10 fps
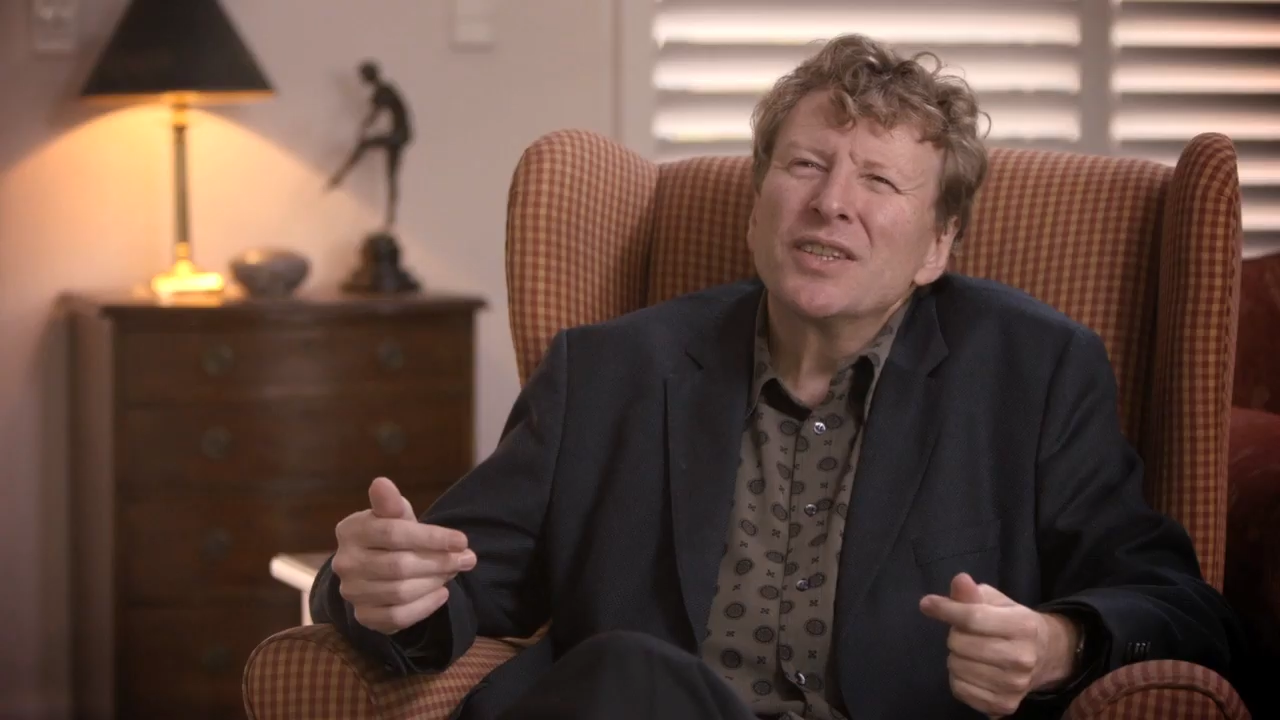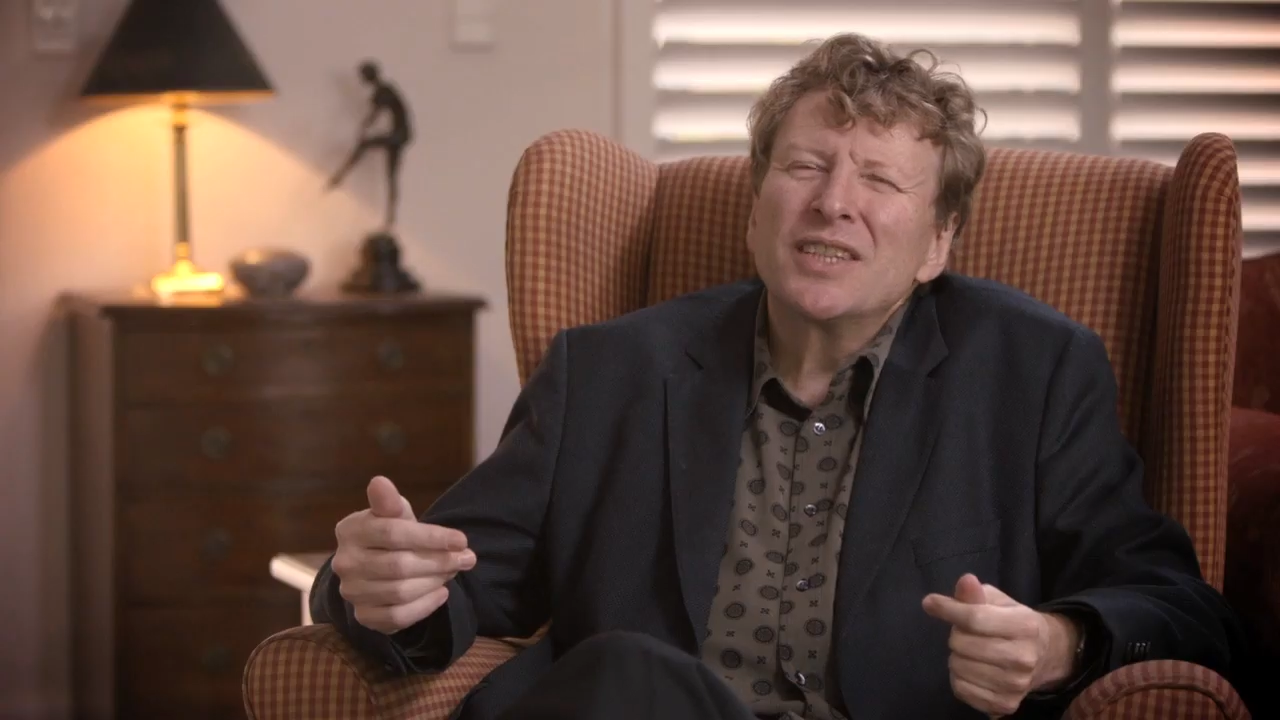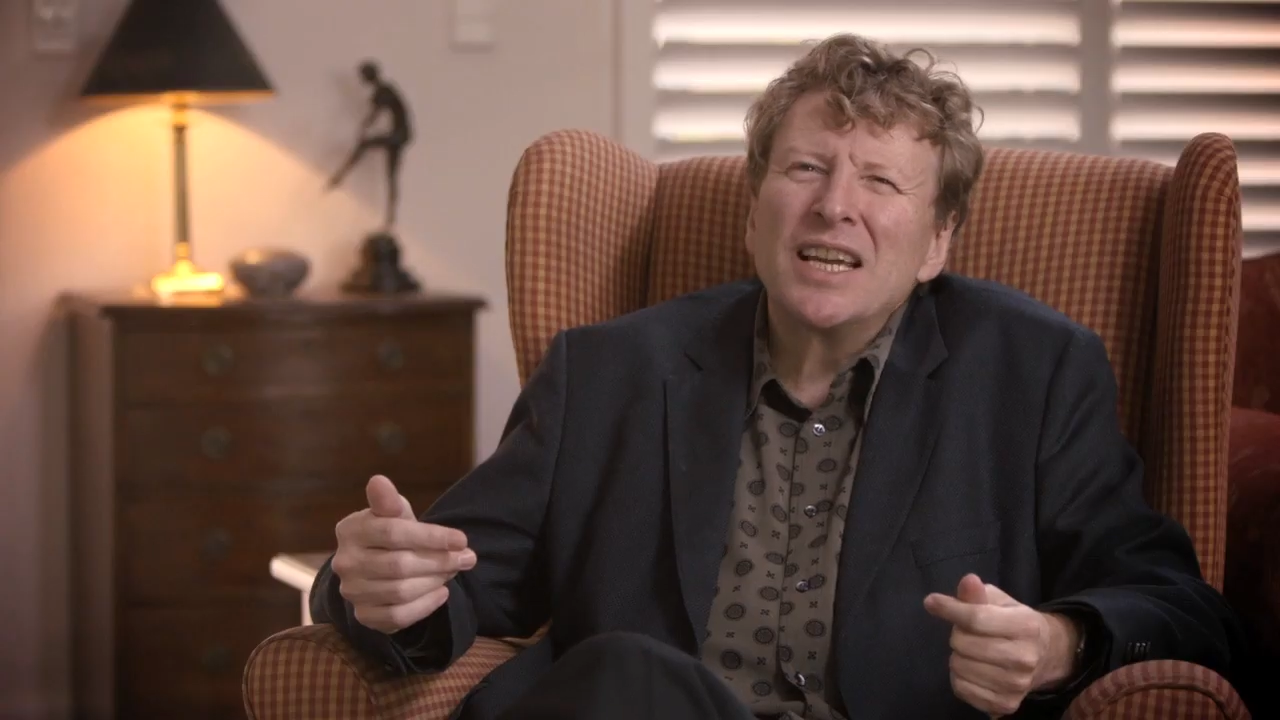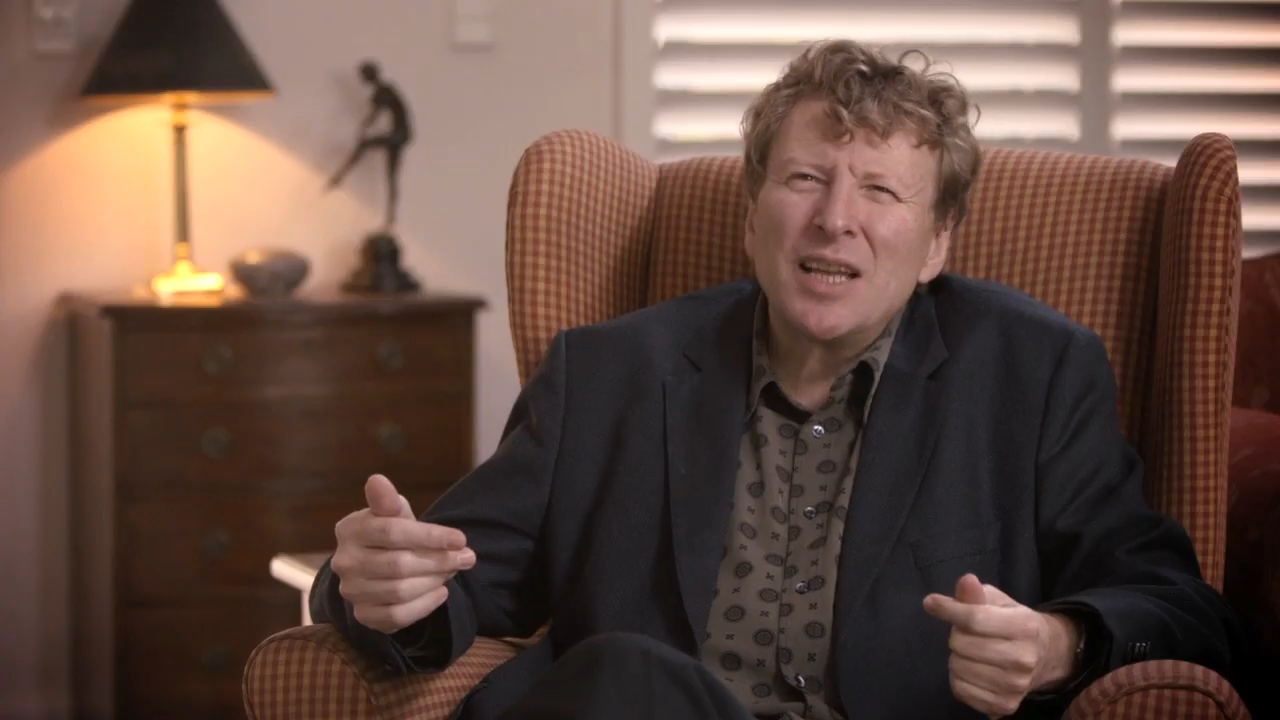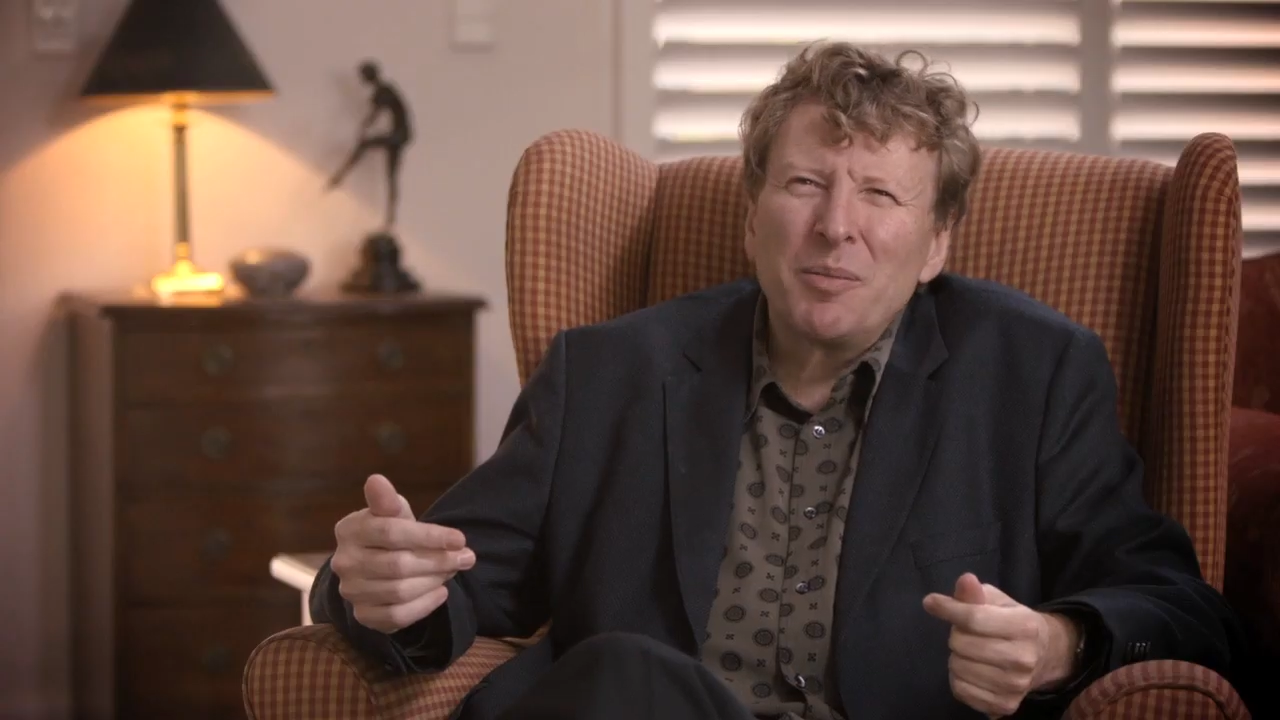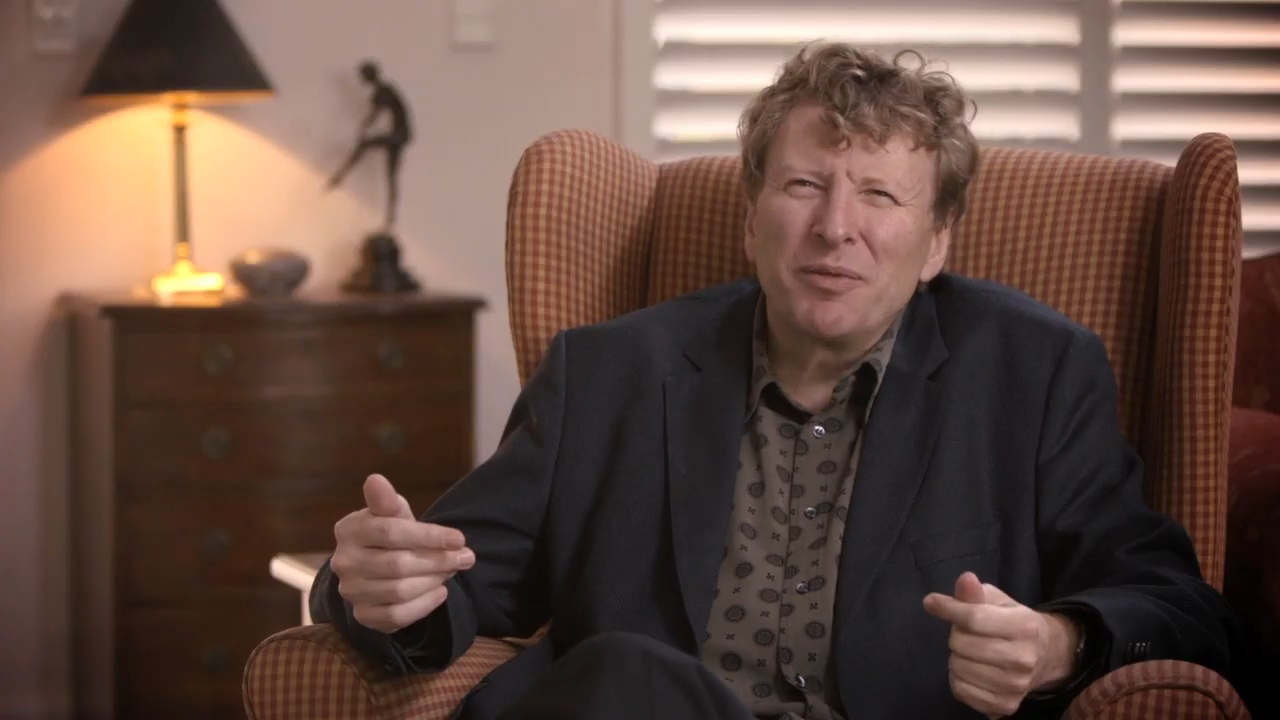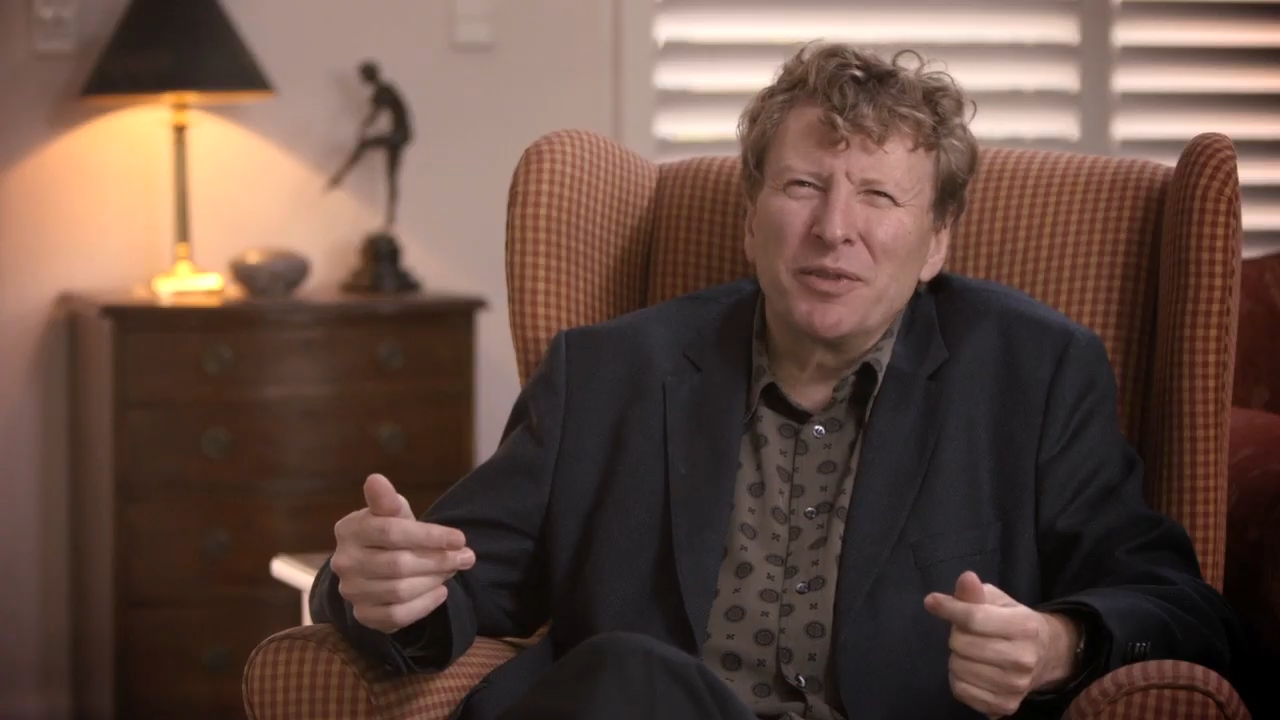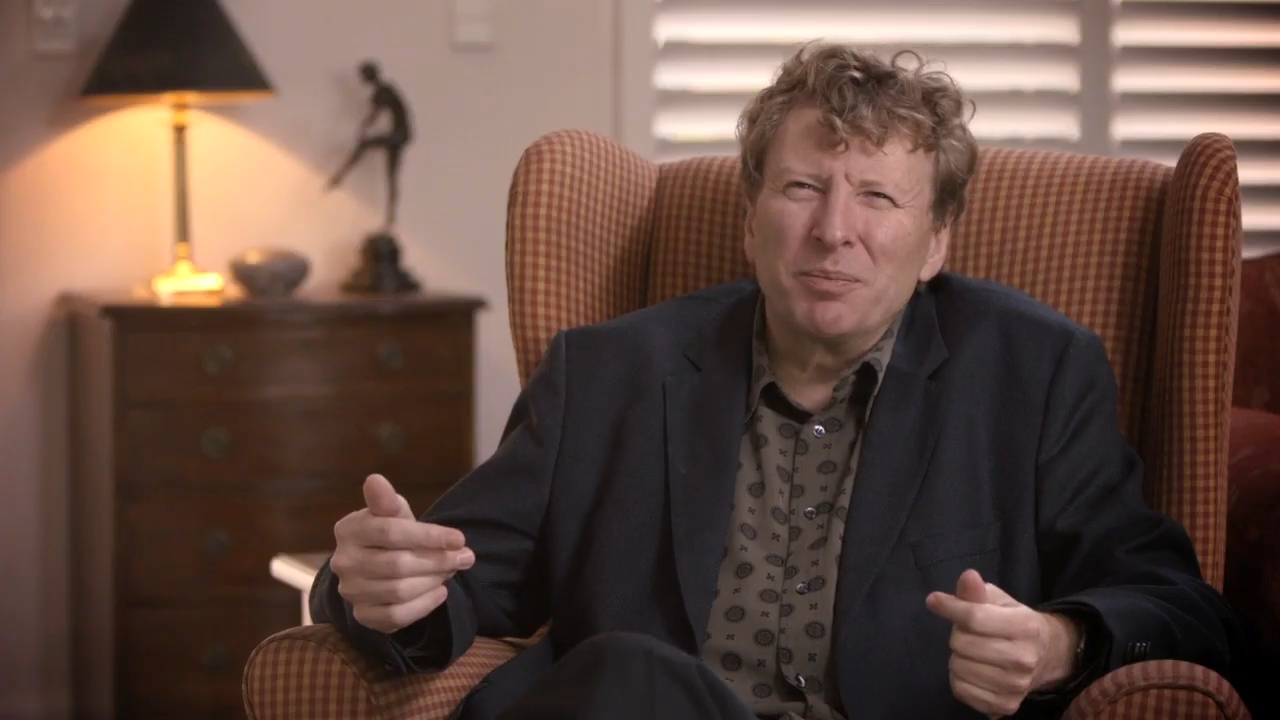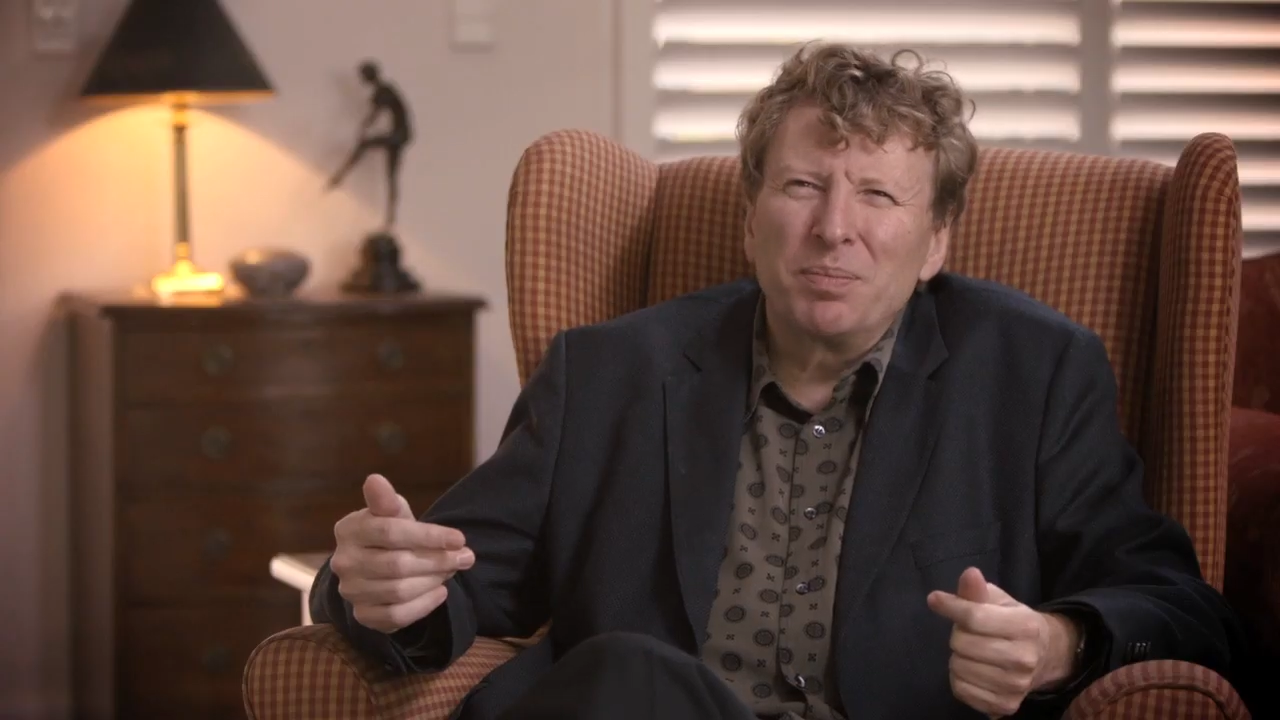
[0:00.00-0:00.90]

The setup of